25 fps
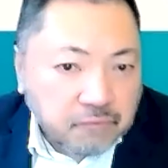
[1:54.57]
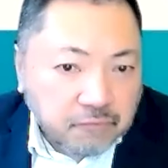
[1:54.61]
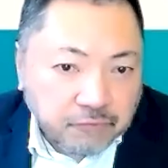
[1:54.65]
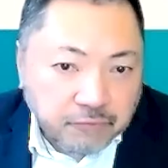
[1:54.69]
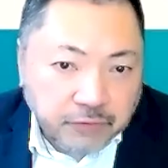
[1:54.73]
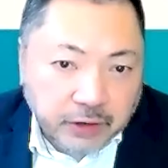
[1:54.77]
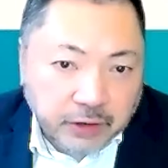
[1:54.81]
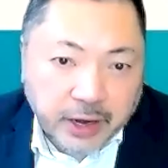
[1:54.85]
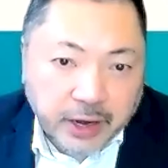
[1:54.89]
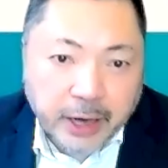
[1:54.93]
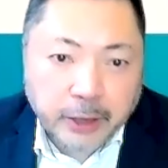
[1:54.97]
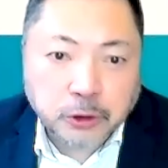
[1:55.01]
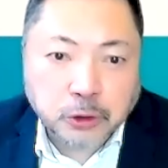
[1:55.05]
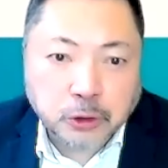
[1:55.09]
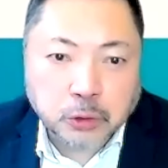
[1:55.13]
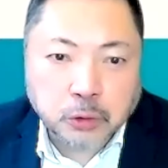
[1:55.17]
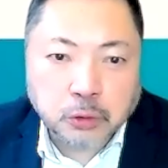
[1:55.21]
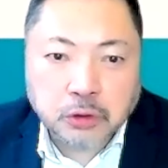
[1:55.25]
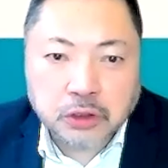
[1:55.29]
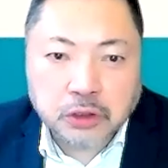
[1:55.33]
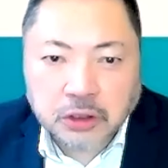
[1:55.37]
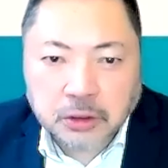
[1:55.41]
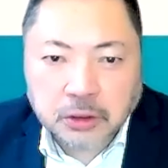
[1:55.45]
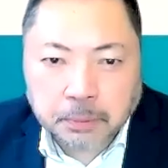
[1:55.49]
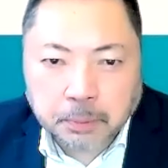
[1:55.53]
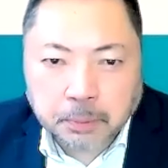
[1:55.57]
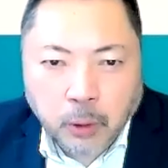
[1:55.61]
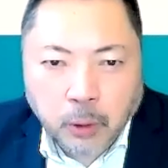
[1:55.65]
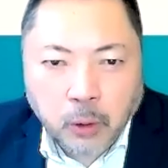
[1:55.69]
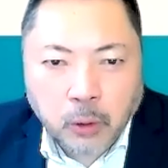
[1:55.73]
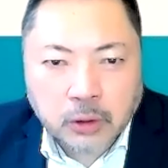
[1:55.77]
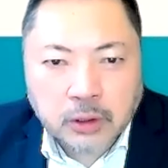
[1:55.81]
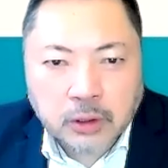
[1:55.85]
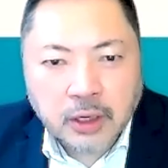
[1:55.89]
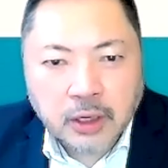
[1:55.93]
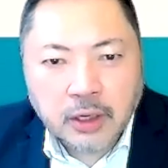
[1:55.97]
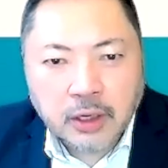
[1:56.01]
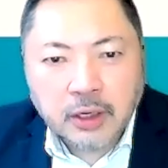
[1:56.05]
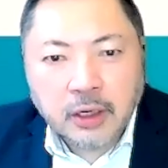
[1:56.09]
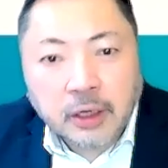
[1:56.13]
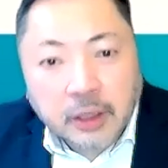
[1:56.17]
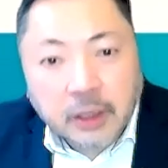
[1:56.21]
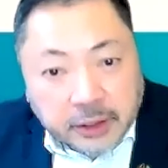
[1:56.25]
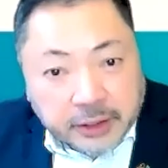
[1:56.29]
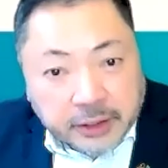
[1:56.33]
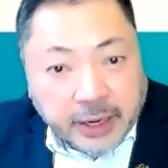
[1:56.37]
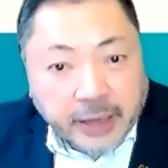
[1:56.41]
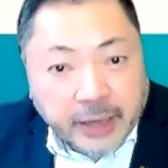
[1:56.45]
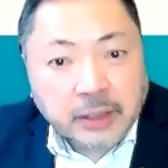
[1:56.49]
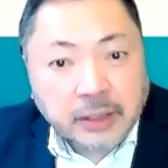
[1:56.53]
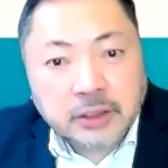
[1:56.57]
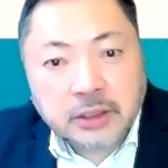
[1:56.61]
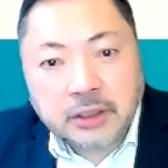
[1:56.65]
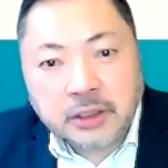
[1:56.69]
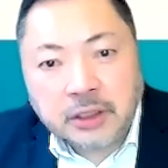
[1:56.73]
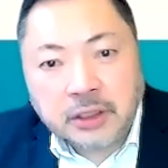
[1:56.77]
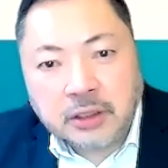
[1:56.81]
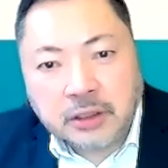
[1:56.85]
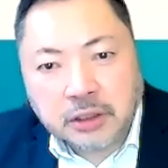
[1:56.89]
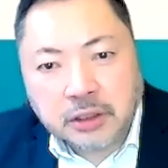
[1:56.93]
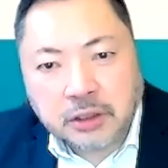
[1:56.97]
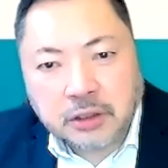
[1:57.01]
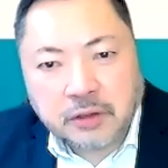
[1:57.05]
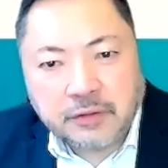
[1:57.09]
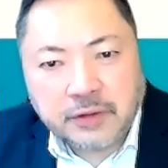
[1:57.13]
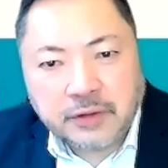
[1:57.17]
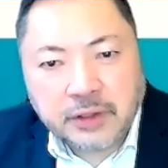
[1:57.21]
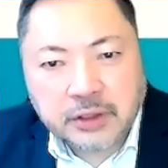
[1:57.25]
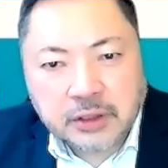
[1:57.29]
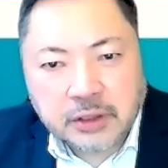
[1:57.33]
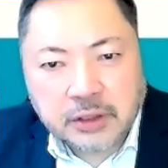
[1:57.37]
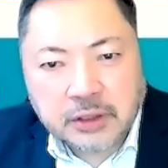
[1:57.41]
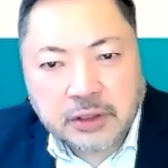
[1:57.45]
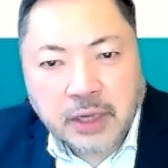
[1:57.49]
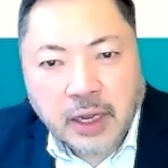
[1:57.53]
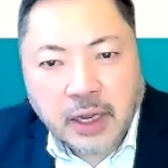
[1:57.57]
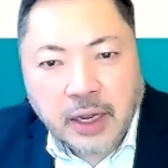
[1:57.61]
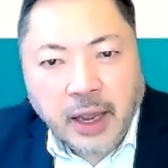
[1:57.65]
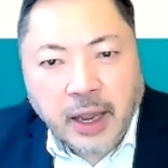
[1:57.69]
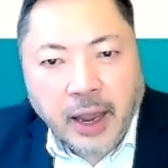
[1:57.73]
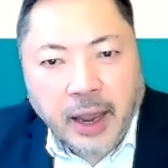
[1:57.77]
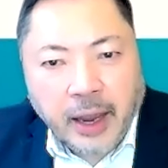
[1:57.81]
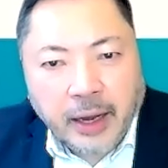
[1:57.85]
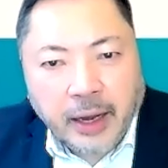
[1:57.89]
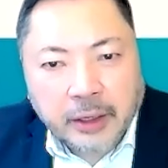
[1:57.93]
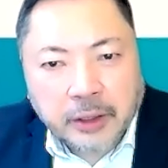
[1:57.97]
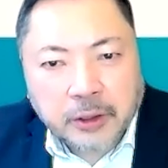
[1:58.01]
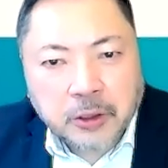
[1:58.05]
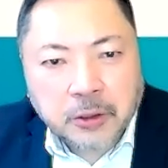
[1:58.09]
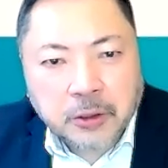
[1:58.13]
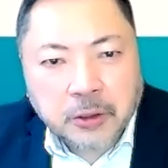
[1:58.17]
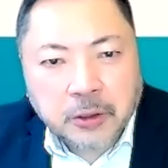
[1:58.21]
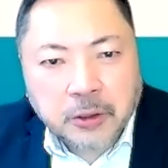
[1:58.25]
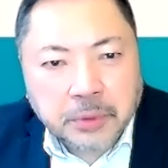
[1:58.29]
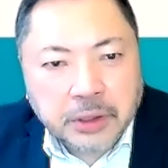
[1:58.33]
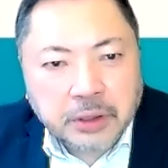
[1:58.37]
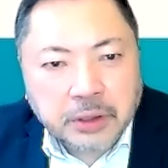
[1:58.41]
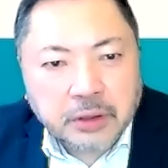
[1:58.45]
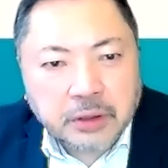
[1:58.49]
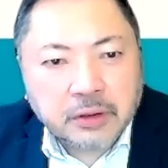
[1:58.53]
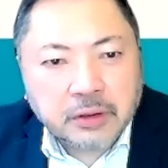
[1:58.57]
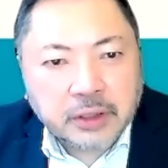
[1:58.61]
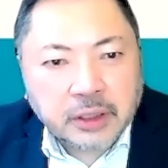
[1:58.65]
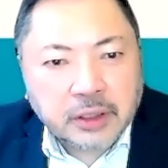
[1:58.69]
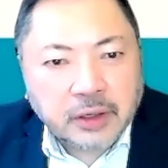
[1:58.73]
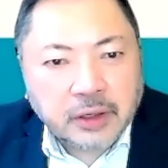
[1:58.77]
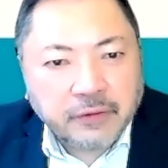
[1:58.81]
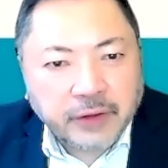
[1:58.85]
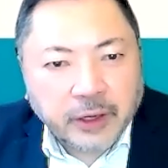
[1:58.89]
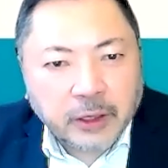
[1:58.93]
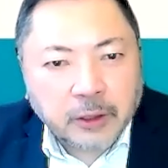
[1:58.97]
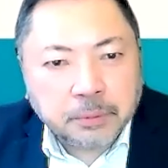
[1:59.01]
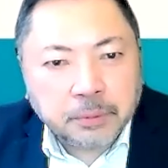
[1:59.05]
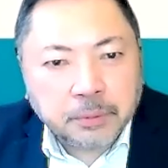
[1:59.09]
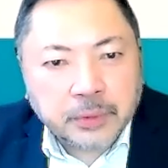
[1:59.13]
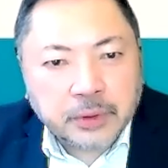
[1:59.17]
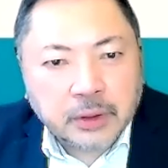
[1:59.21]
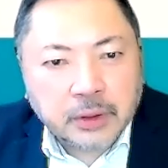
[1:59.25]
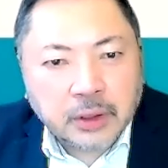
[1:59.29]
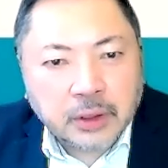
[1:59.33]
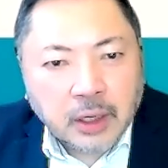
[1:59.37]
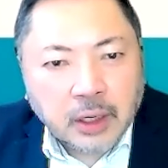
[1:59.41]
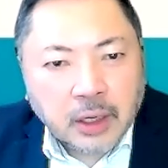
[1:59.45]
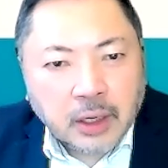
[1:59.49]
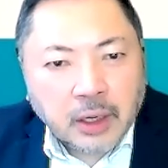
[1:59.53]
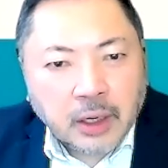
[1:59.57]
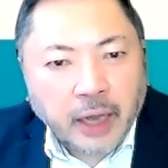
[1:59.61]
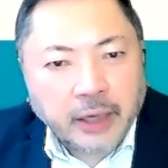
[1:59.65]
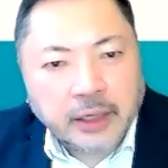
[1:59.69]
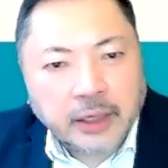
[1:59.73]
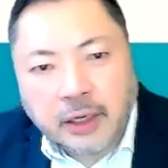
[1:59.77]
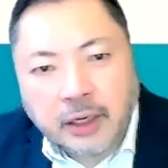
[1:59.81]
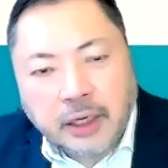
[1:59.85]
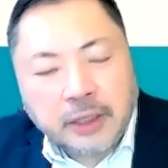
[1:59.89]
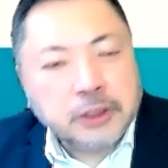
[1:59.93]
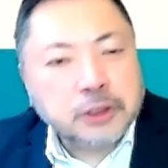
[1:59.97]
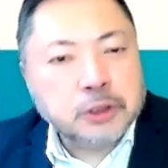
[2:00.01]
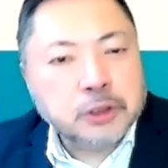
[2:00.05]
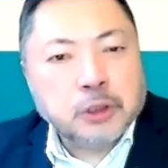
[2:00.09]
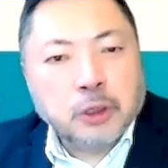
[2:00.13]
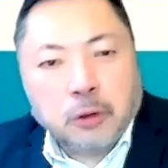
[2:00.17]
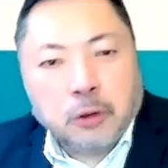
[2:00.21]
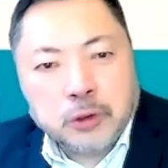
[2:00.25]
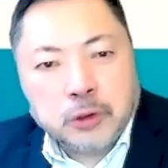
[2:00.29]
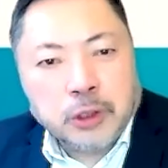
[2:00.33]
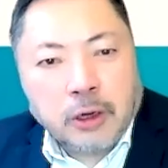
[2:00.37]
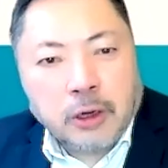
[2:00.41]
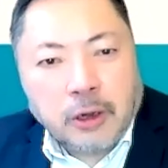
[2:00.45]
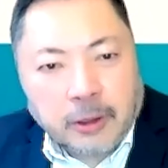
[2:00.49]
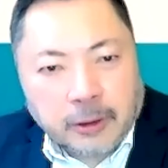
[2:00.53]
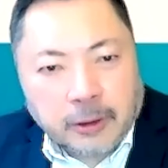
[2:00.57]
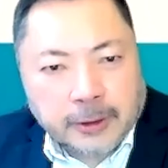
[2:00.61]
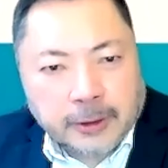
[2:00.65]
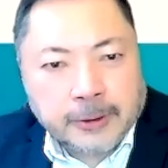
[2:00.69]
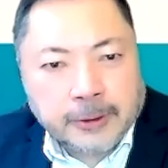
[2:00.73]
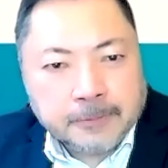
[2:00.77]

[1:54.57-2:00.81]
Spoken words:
financial support, tenancy services, and community development, and the list goes on.